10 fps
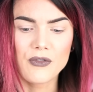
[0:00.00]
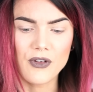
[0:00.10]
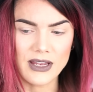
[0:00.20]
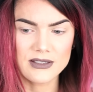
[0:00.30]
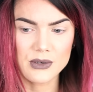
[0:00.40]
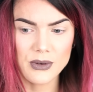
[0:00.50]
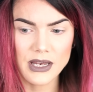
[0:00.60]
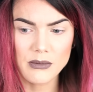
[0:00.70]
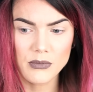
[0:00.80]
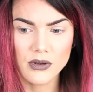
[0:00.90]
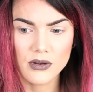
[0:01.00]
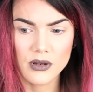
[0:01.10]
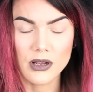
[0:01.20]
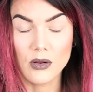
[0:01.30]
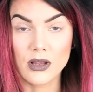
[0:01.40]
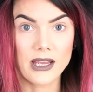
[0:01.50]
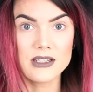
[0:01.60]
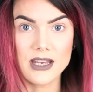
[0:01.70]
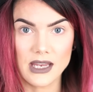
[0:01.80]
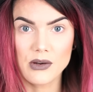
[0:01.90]
face cream, or like a
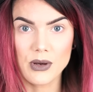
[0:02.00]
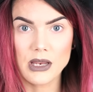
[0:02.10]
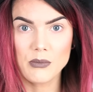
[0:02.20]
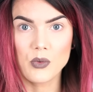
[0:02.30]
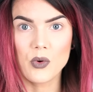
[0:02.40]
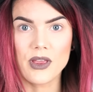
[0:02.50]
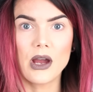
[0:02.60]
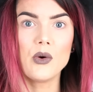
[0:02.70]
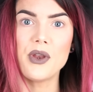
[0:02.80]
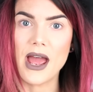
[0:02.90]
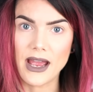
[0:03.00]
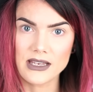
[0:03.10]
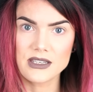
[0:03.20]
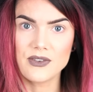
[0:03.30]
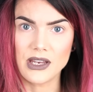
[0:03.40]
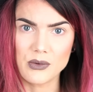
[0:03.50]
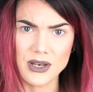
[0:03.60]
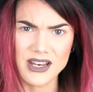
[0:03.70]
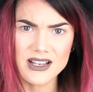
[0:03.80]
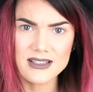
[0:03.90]
day cream without active
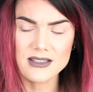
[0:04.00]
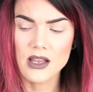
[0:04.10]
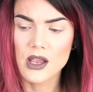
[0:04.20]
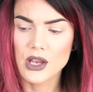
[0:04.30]
ingredients,